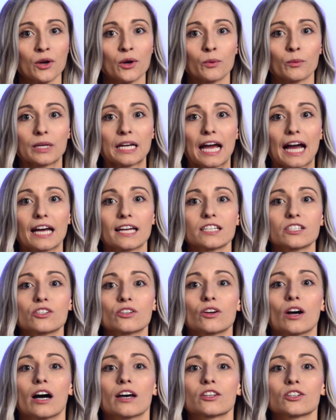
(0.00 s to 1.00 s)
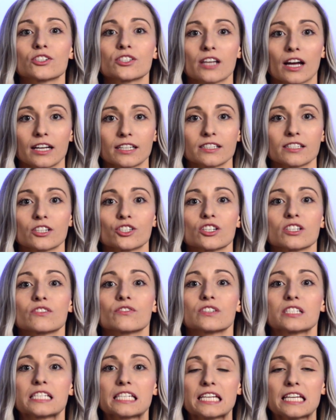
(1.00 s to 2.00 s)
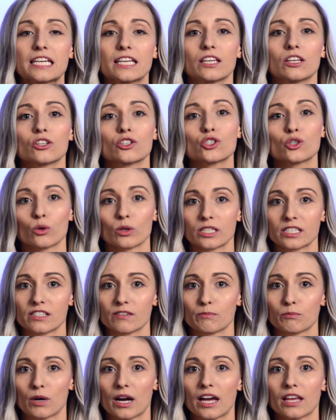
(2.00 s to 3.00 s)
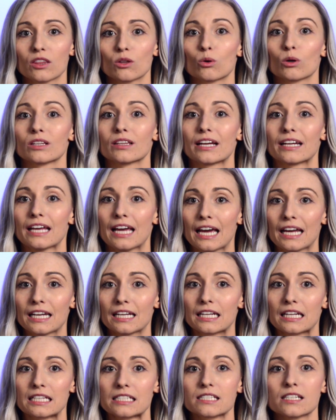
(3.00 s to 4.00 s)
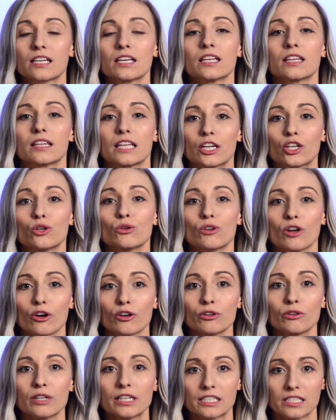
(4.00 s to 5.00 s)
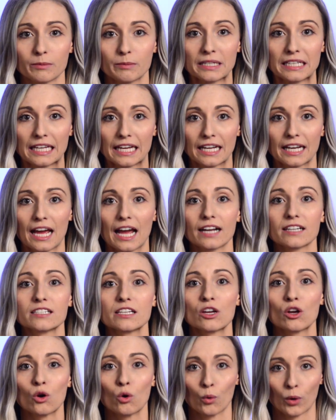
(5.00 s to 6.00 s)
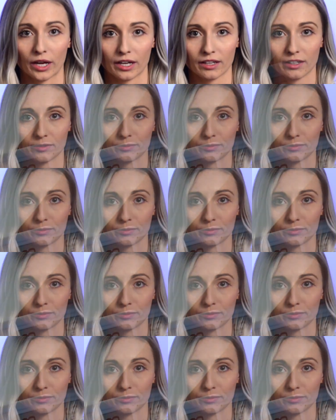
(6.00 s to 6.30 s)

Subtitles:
When added to other signs such as fatigue, shortness of breath, or lightheadedness, then you know you need to begin acting quick.